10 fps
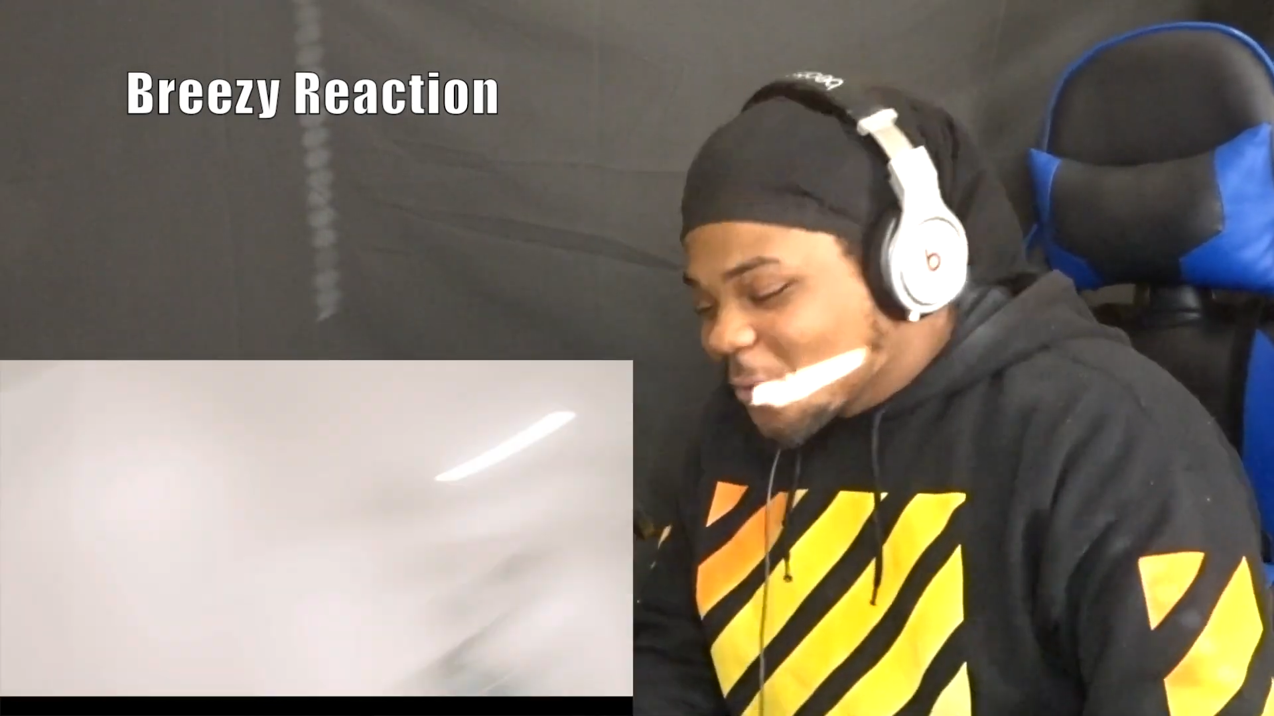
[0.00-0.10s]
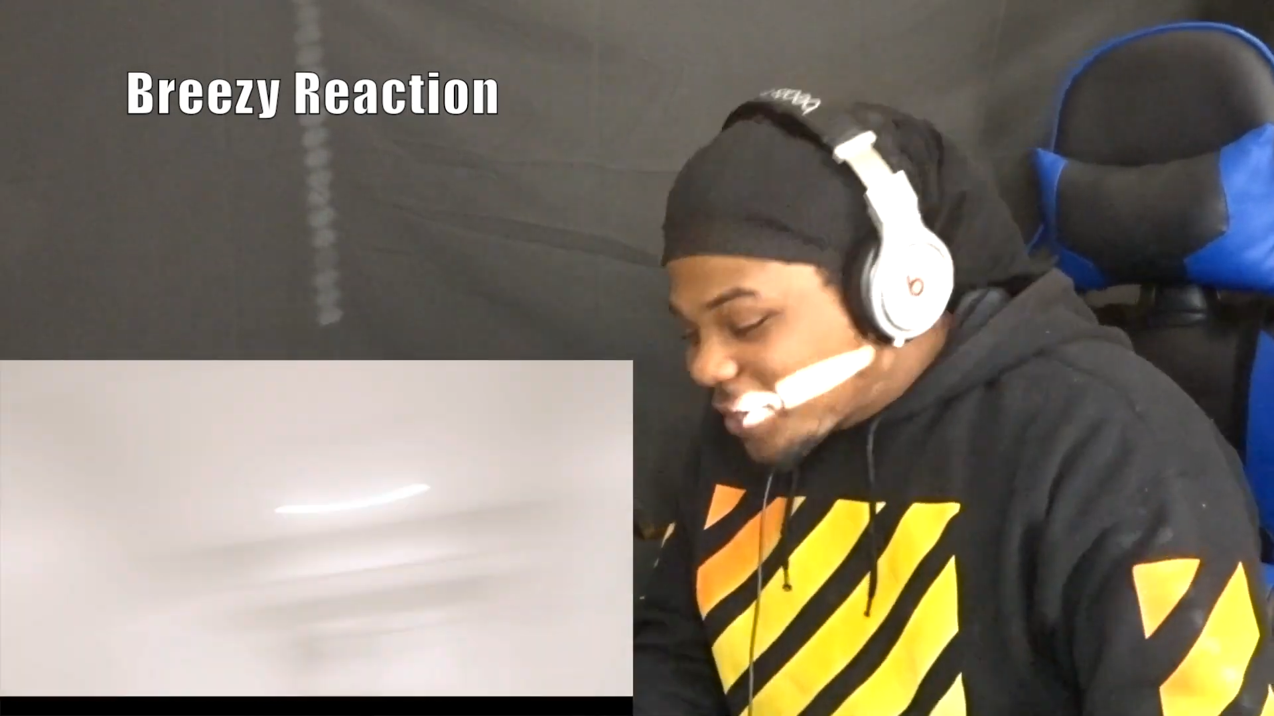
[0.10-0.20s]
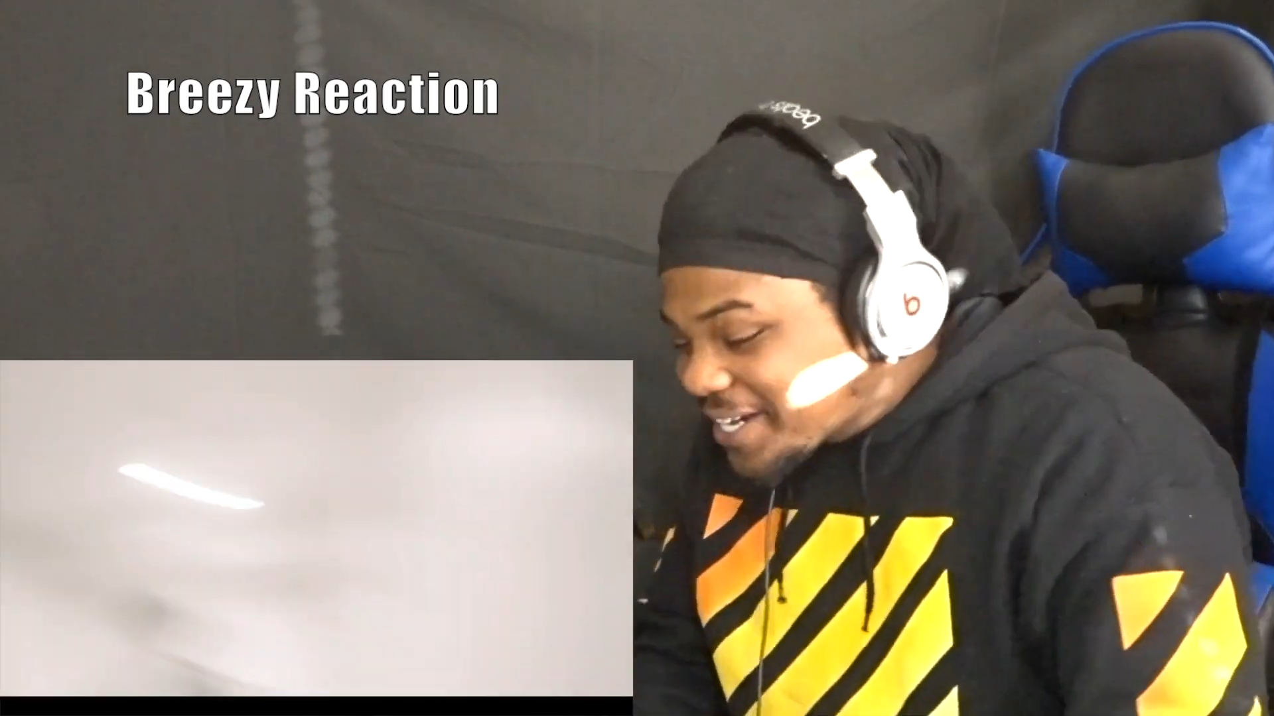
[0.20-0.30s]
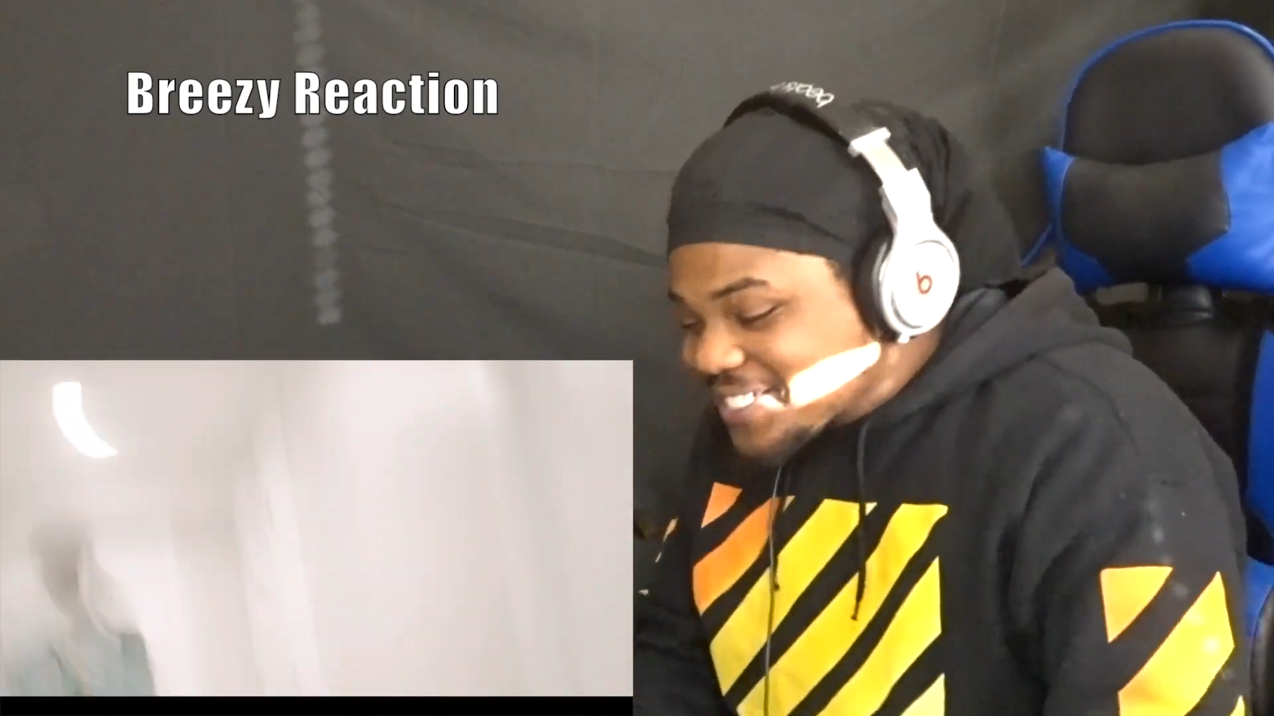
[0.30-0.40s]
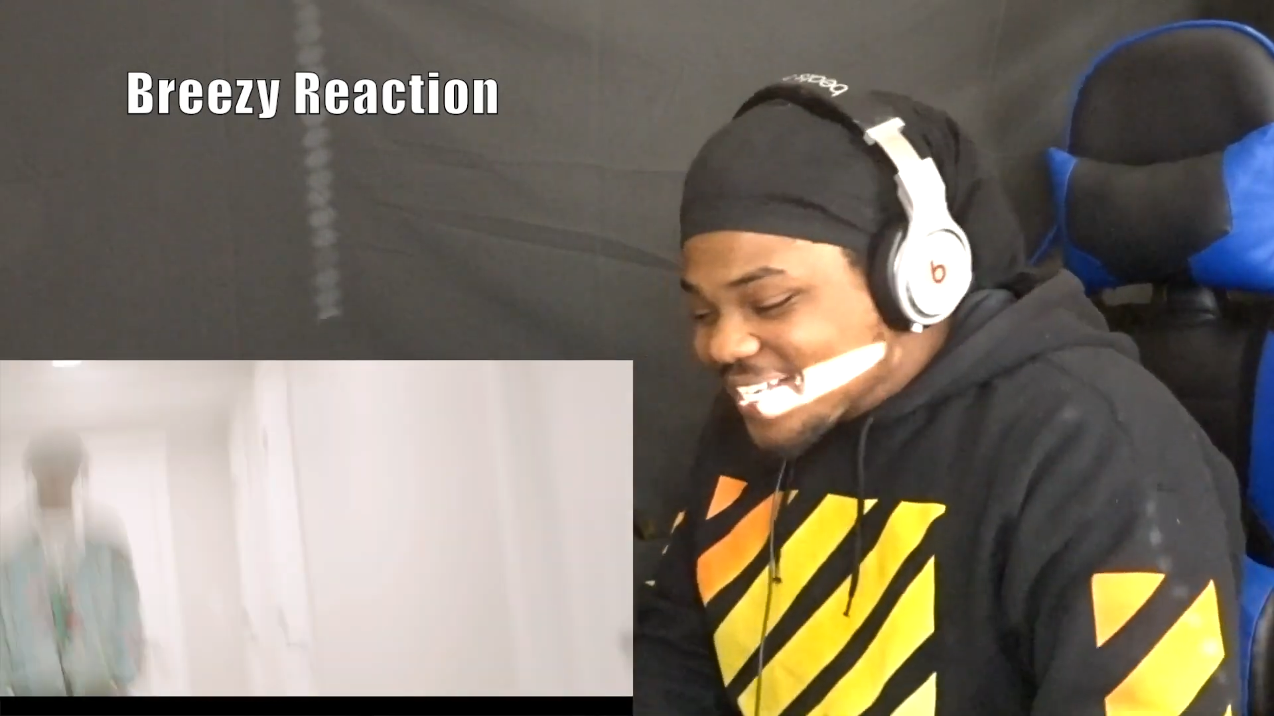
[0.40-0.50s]

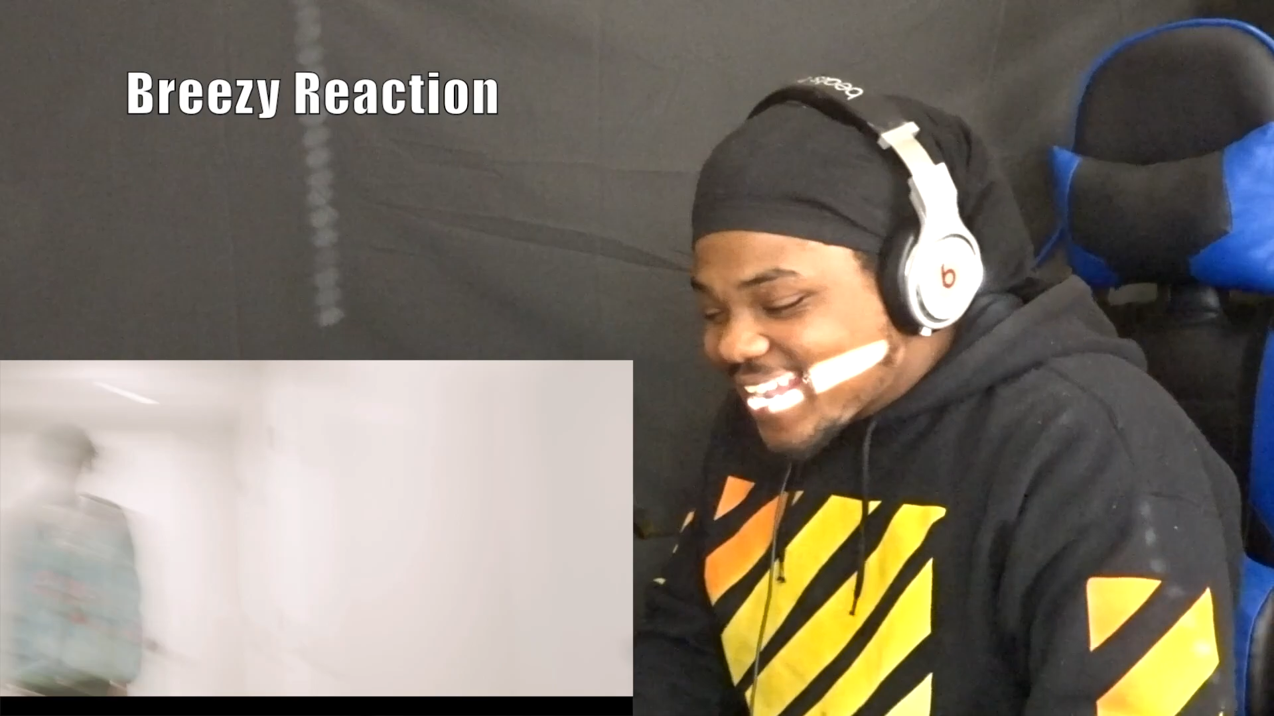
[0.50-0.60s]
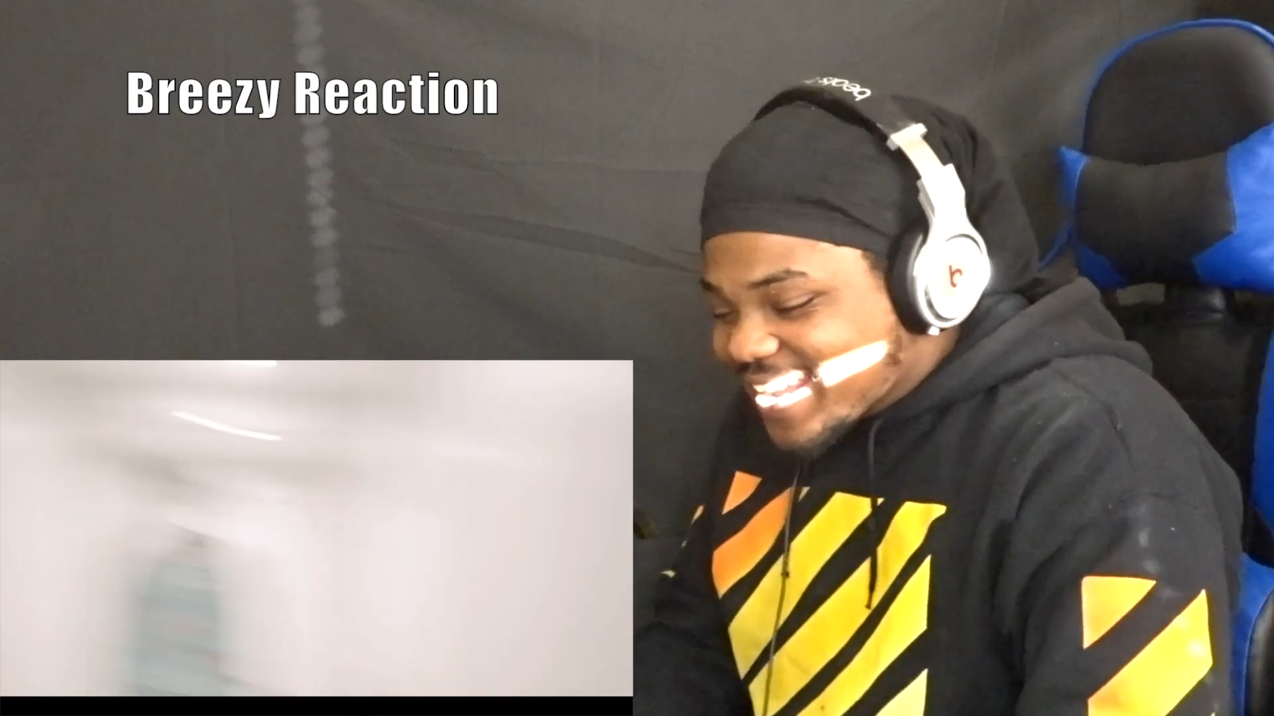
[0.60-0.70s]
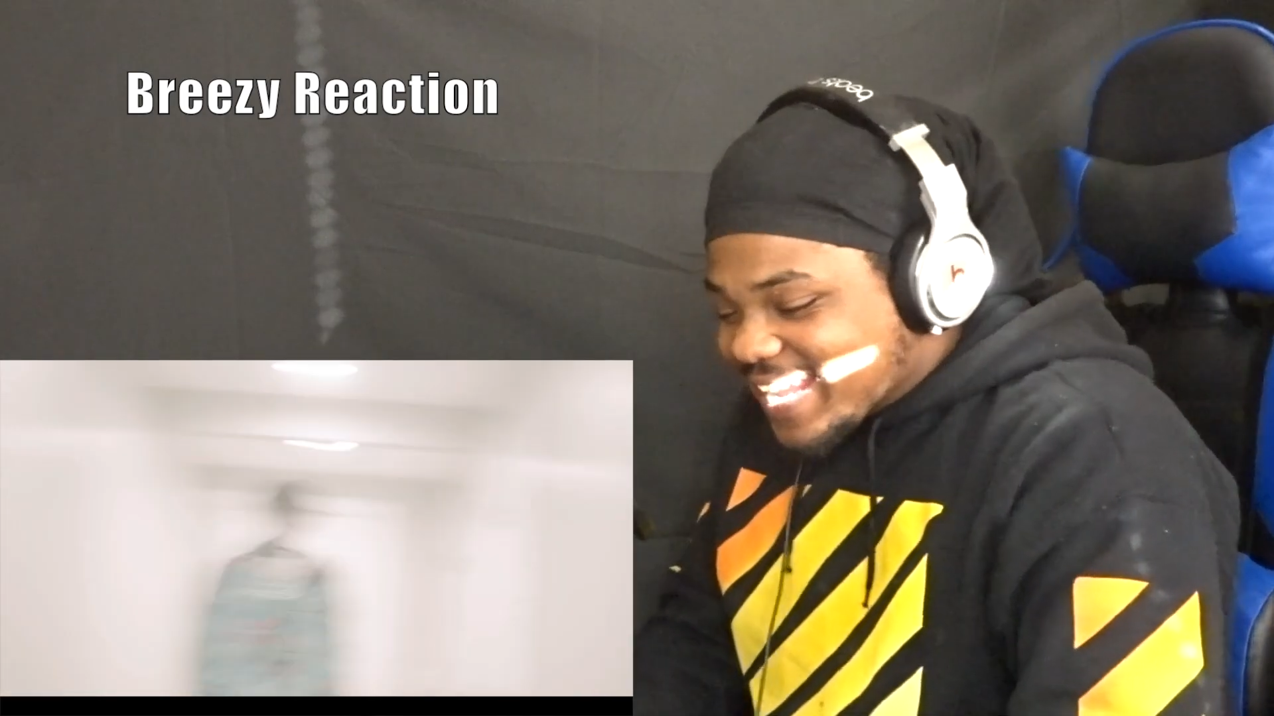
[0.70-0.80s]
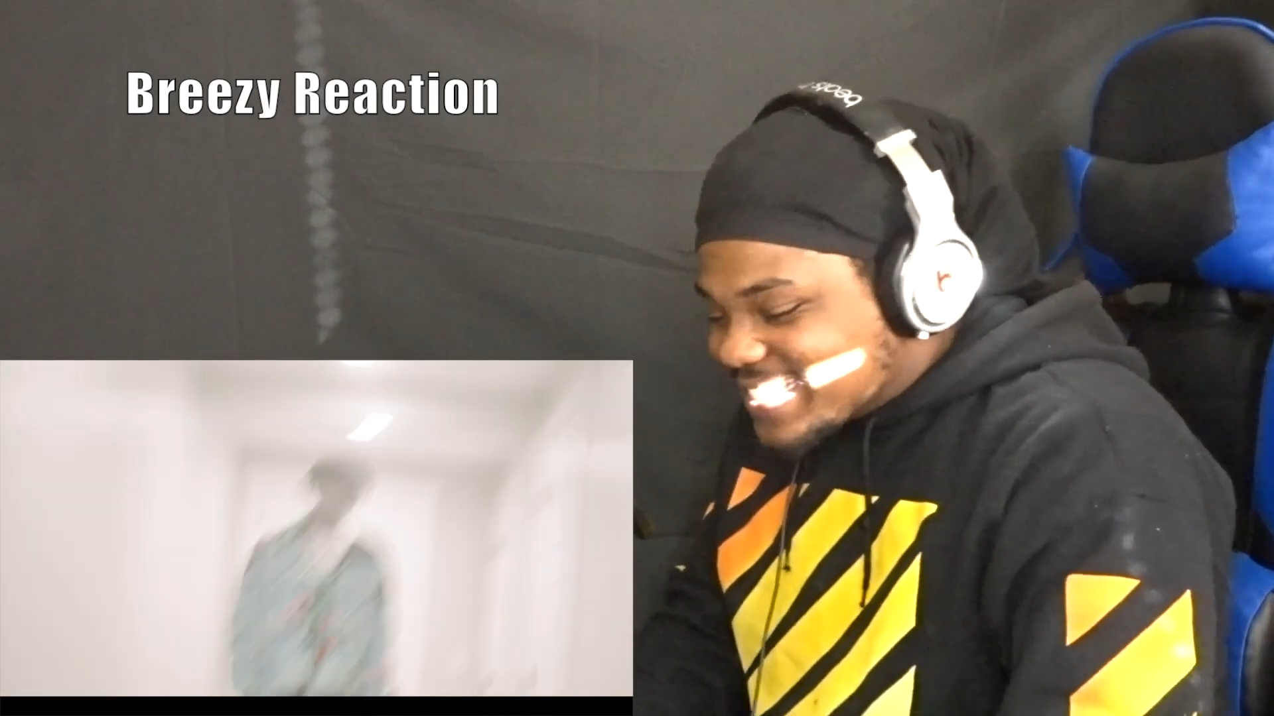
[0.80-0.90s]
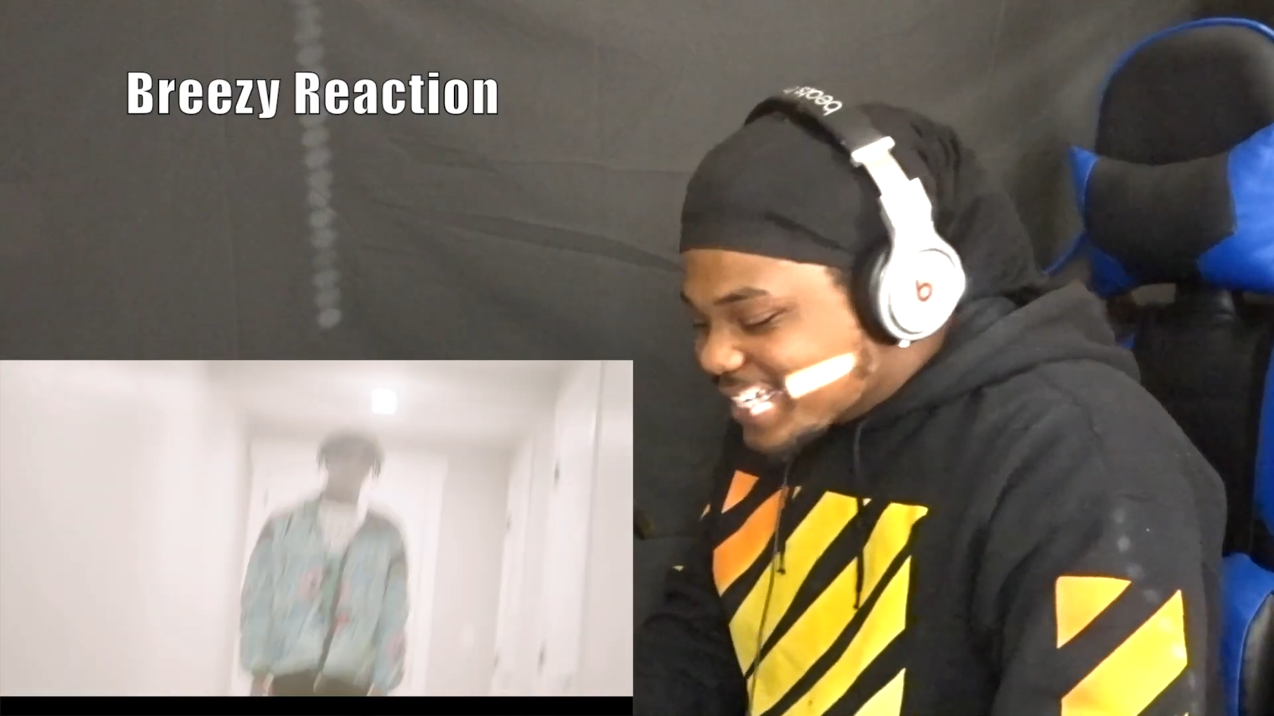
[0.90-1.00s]
with Rich Gang.